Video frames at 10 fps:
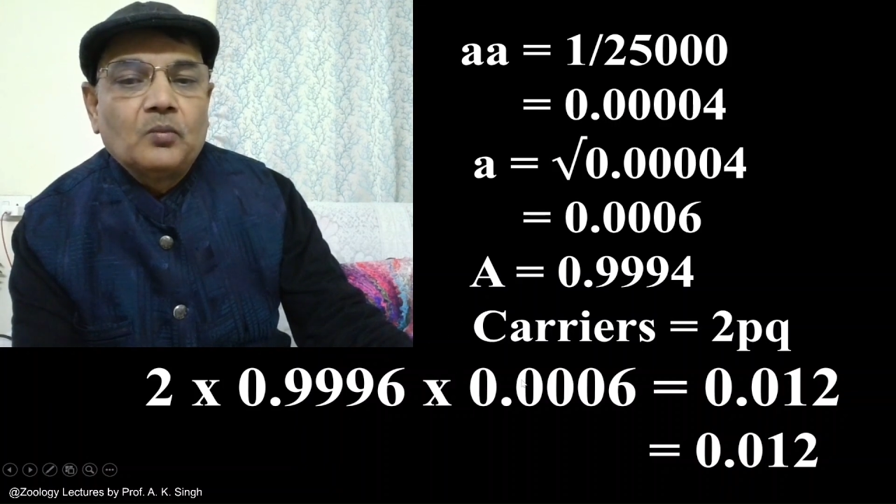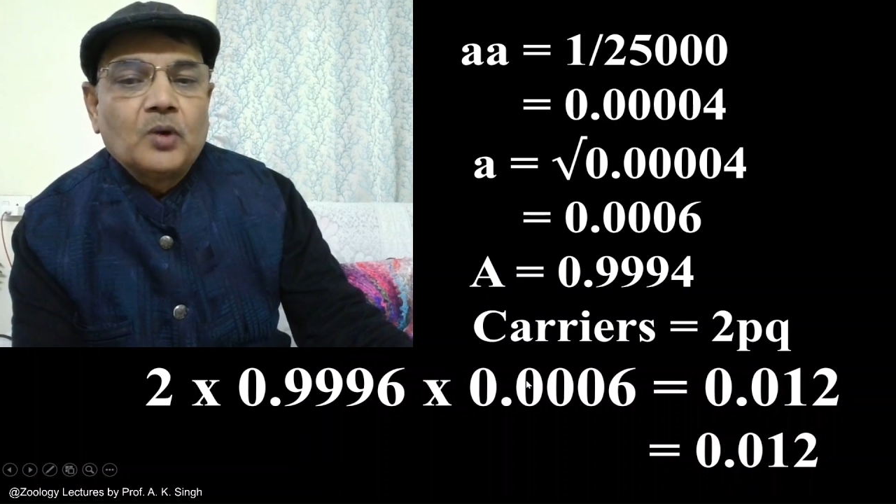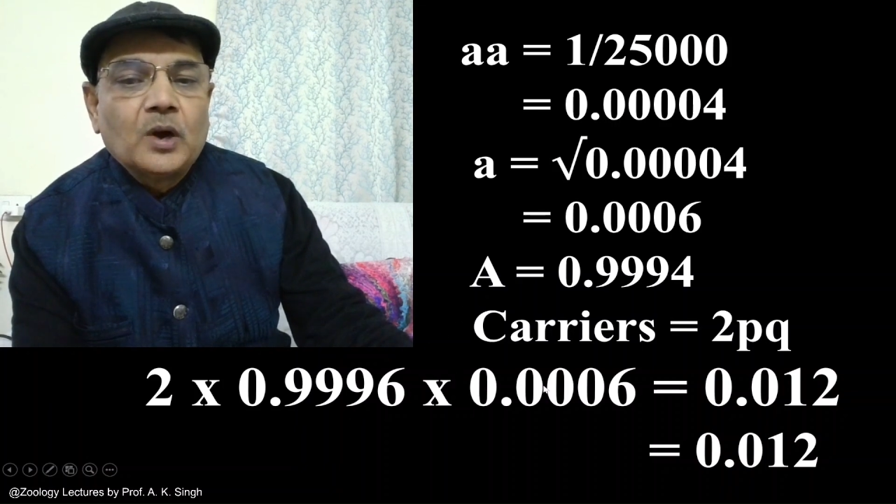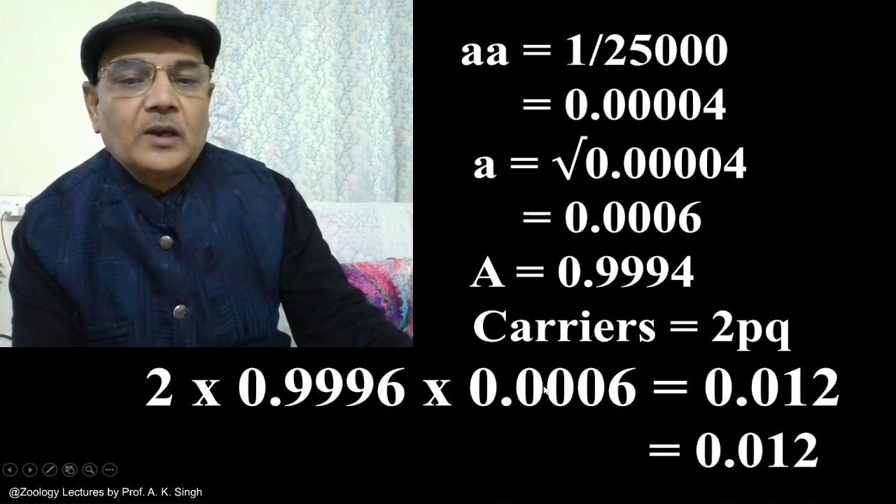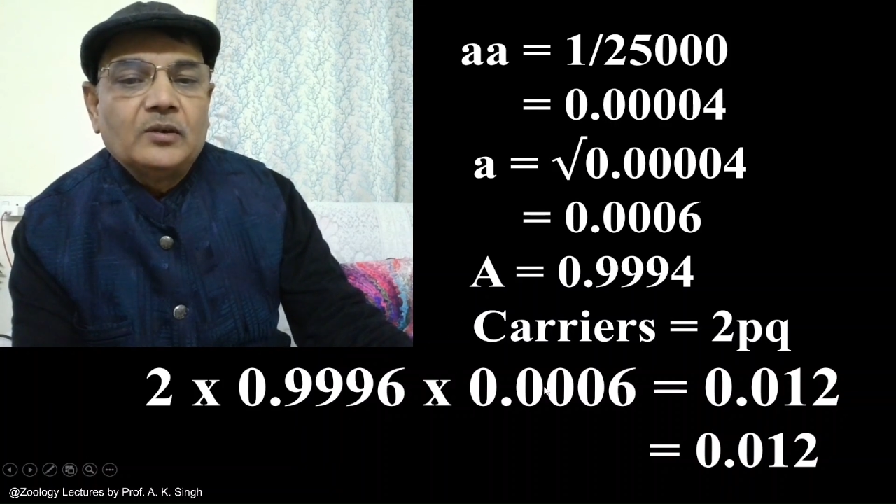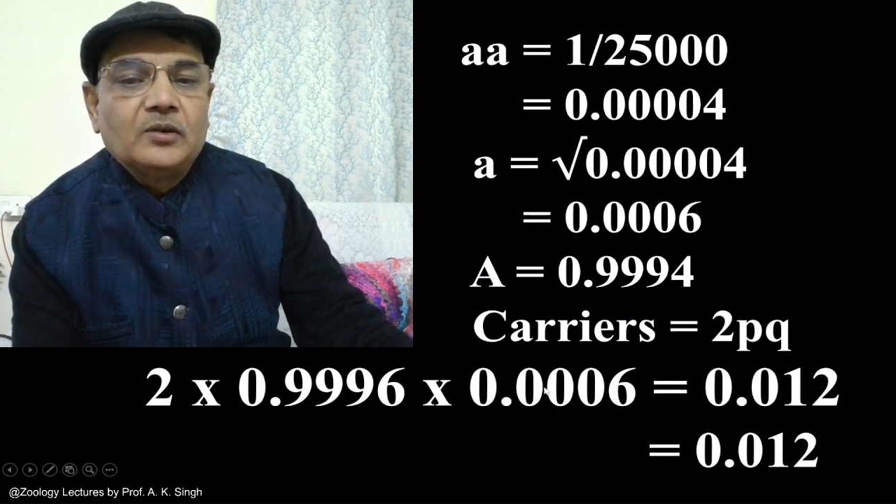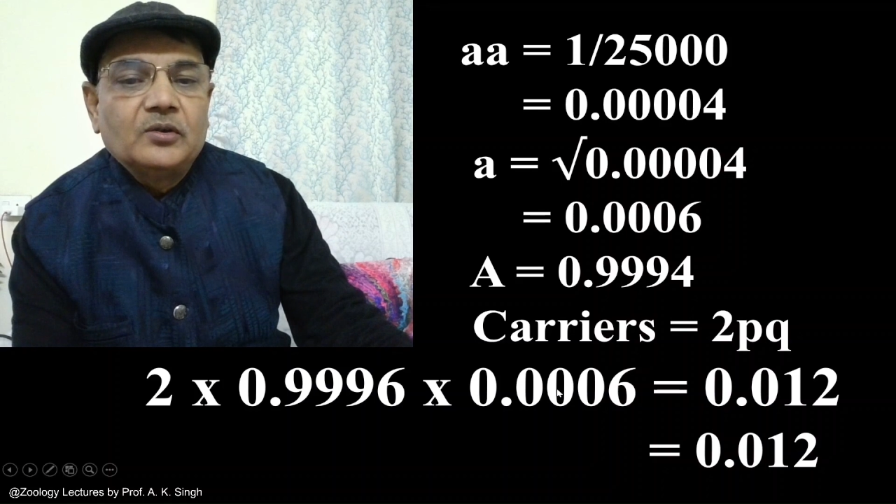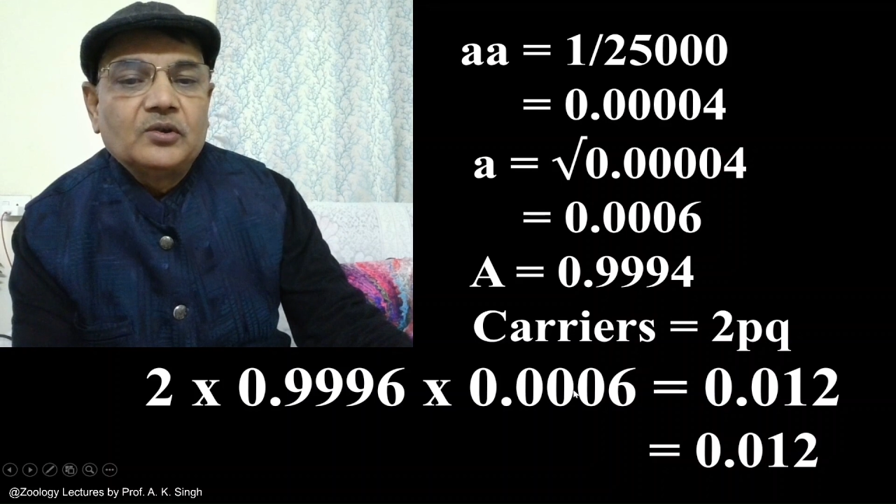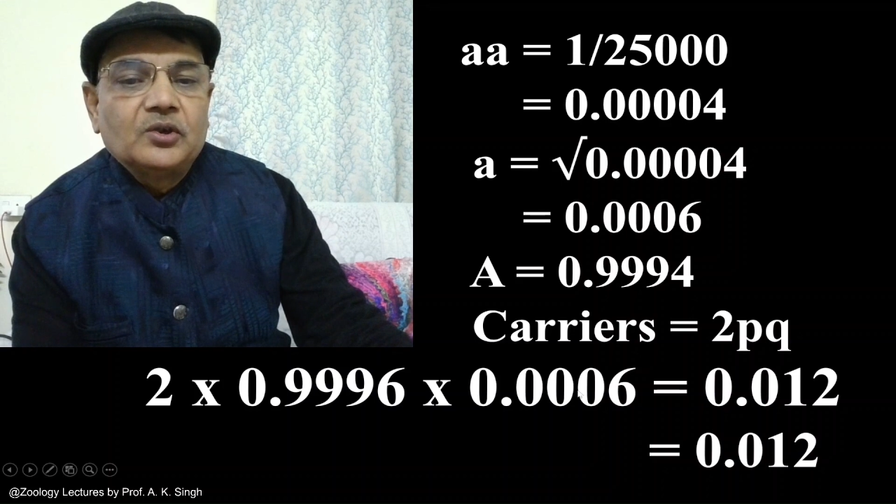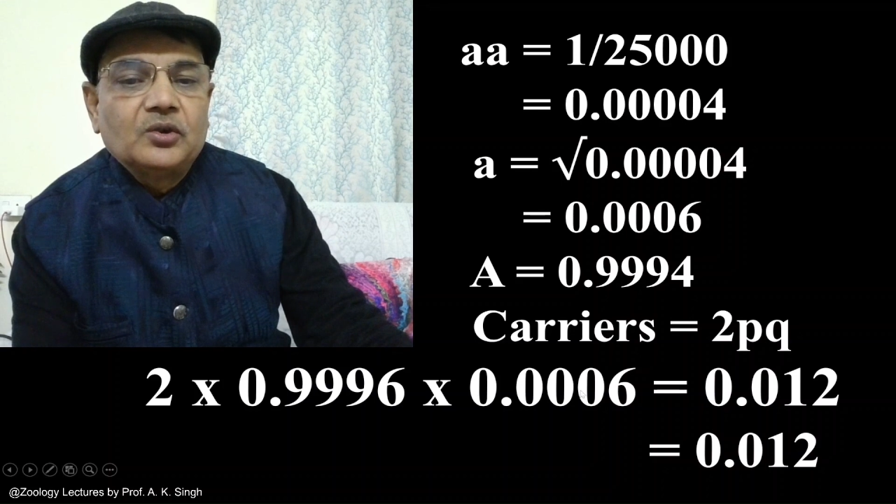
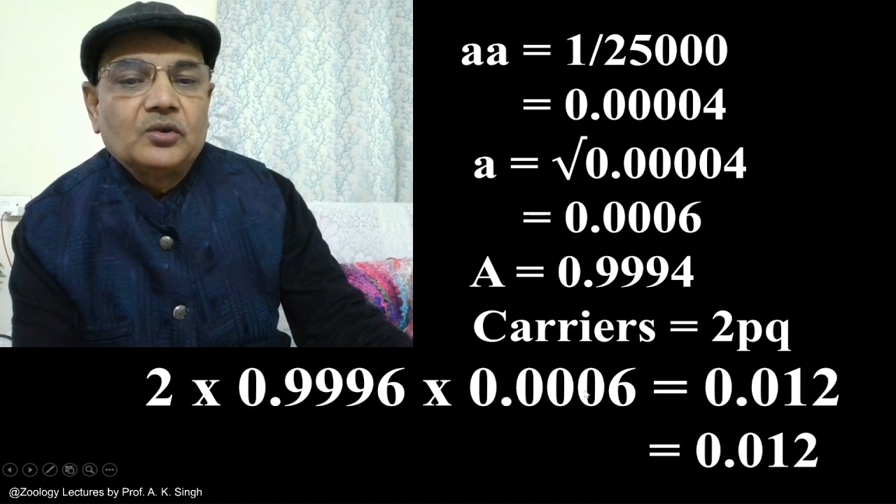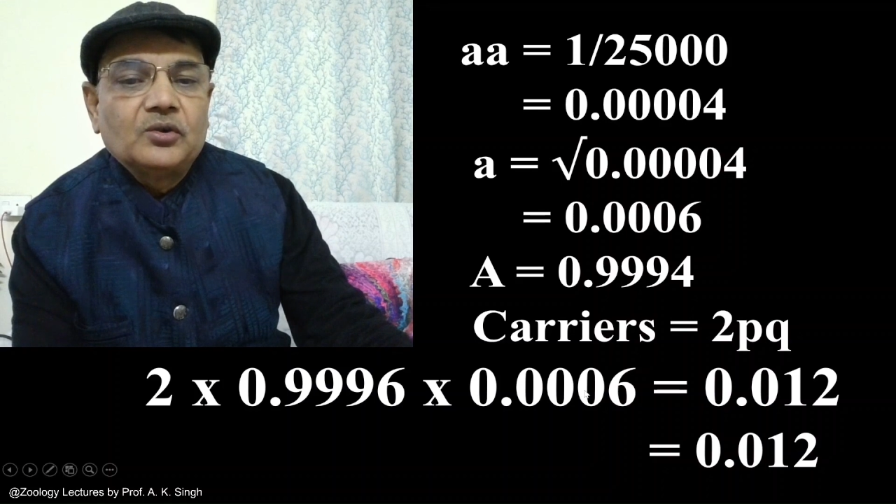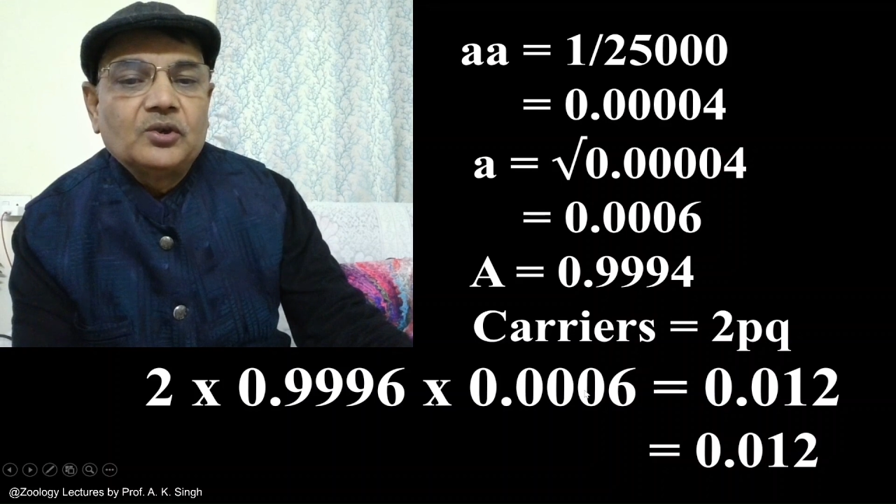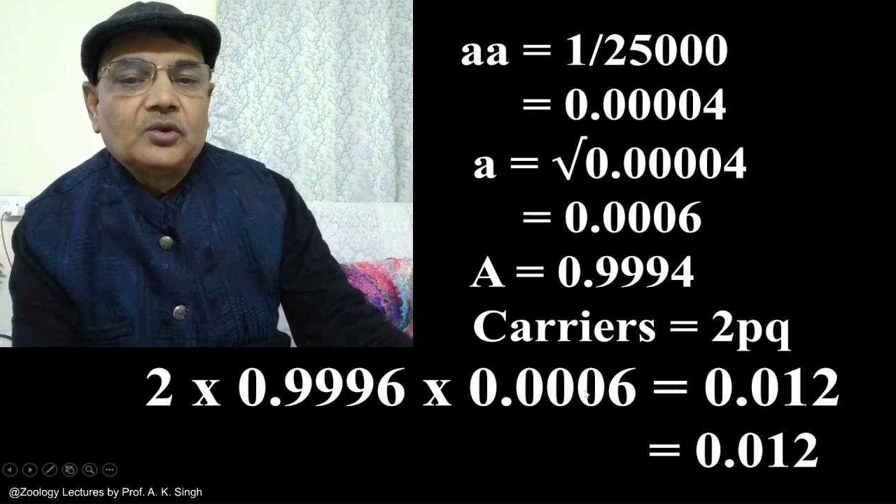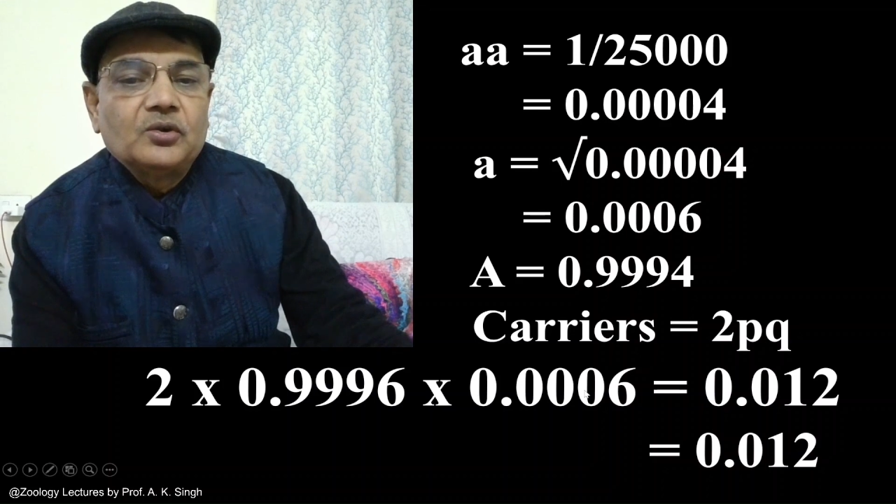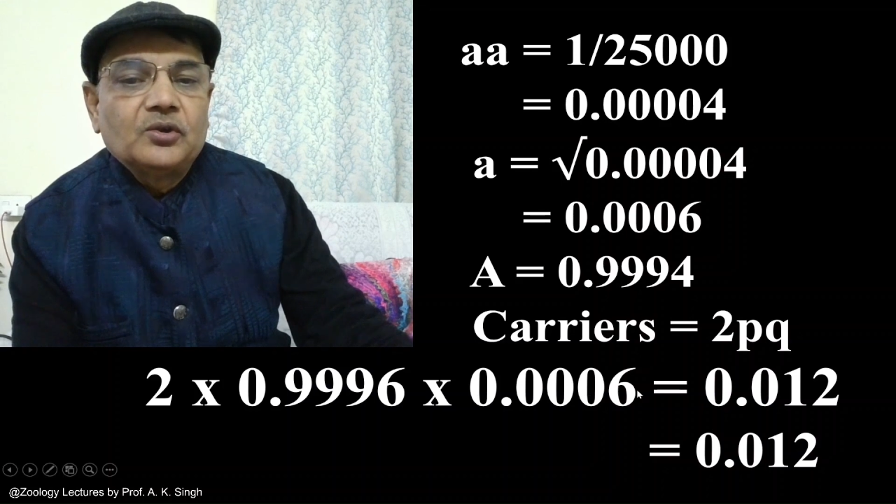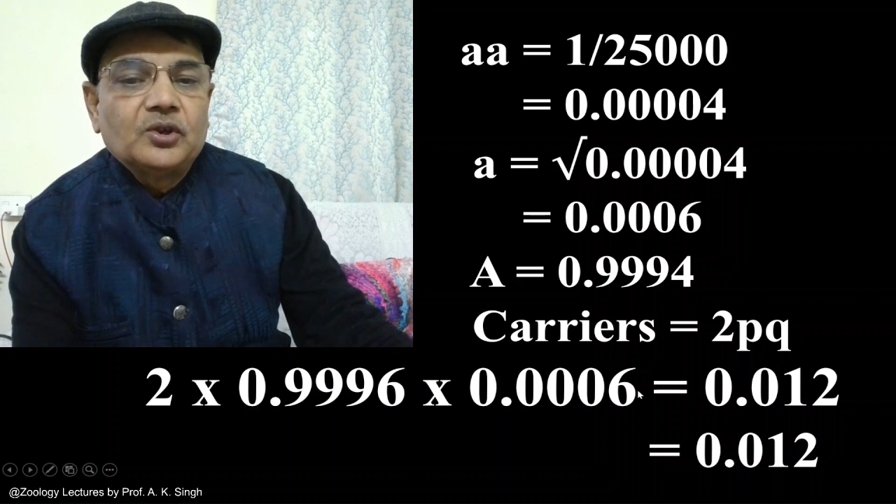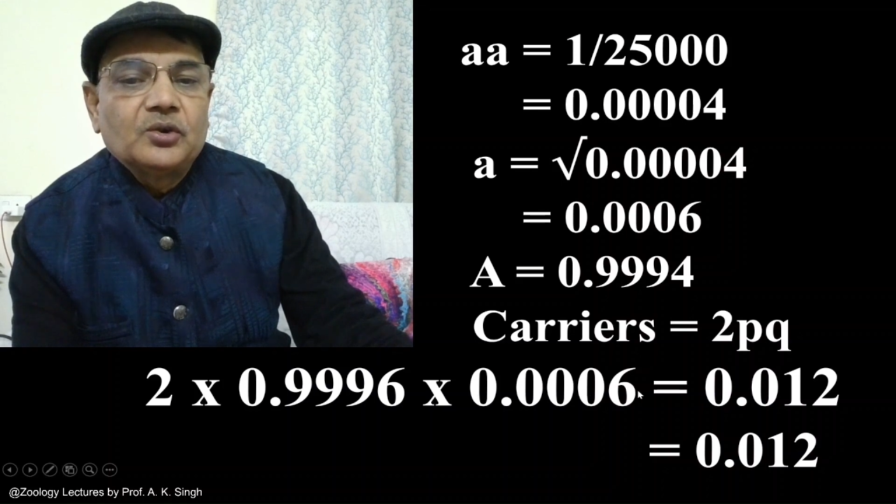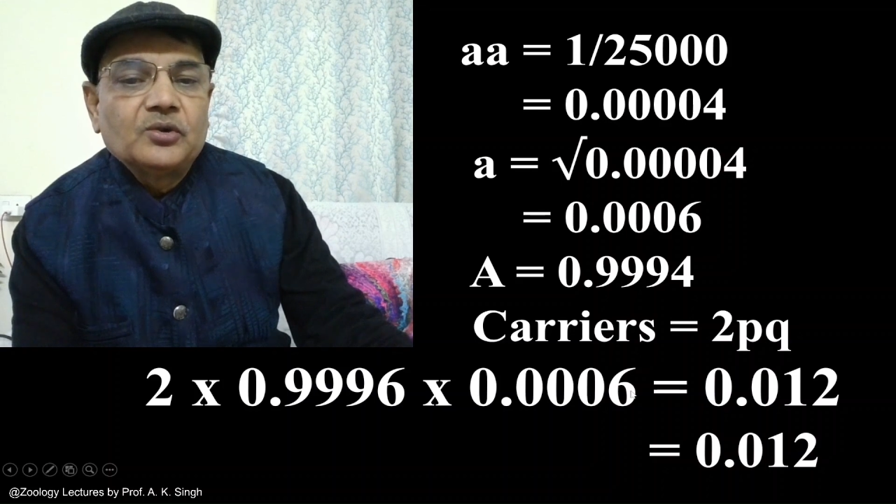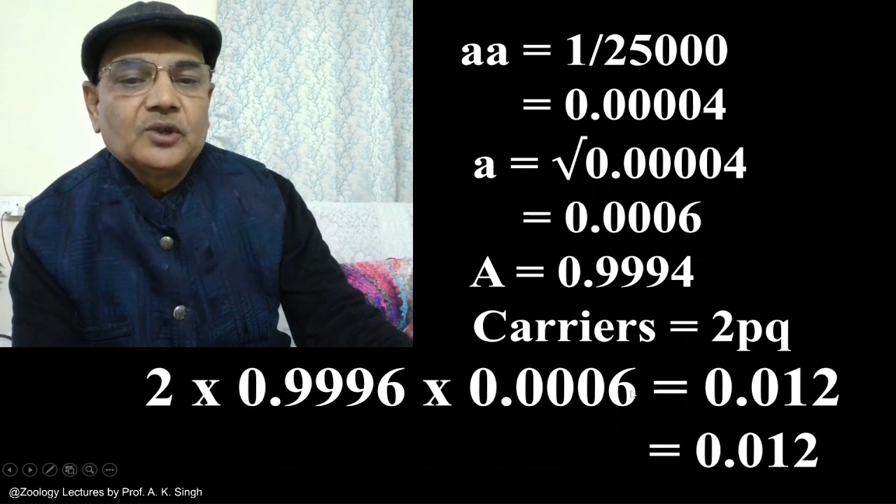
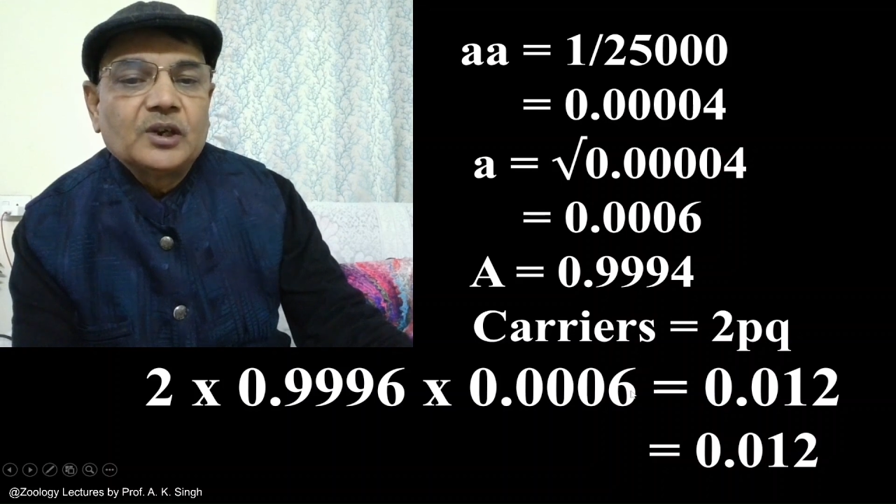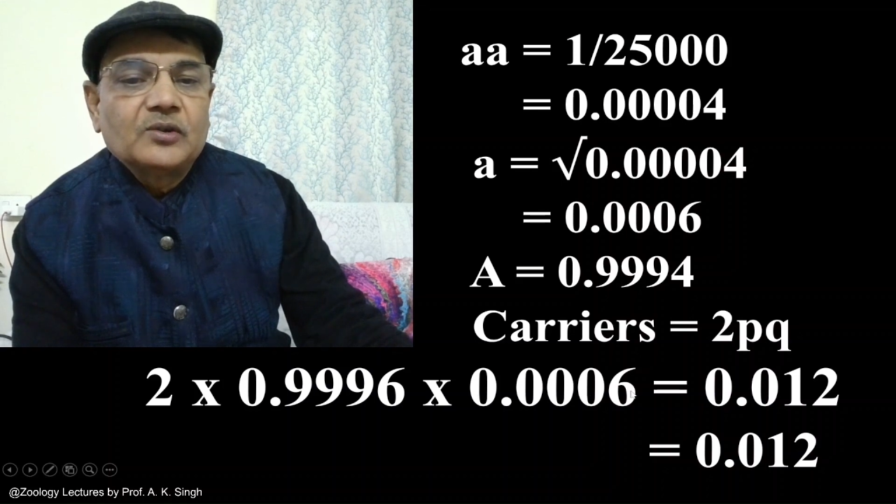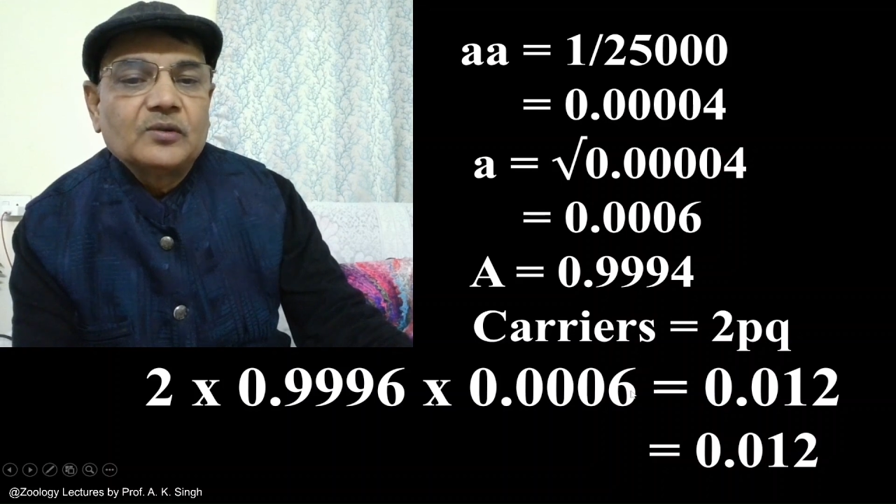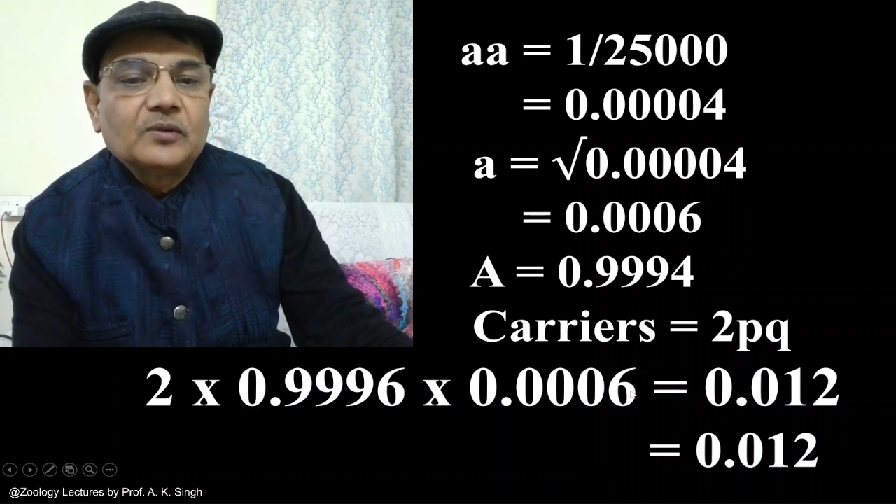0.0006,